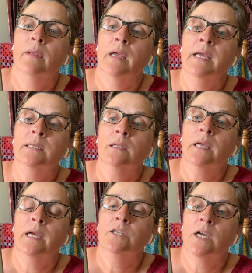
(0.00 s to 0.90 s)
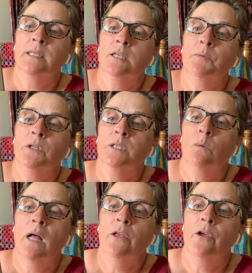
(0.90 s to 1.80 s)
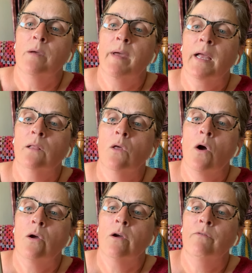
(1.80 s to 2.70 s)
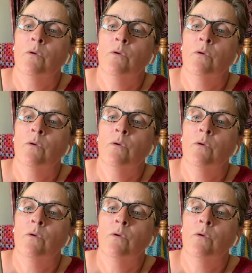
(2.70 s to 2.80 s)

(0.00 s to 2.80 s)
easily adjustable as well. You can make it longer if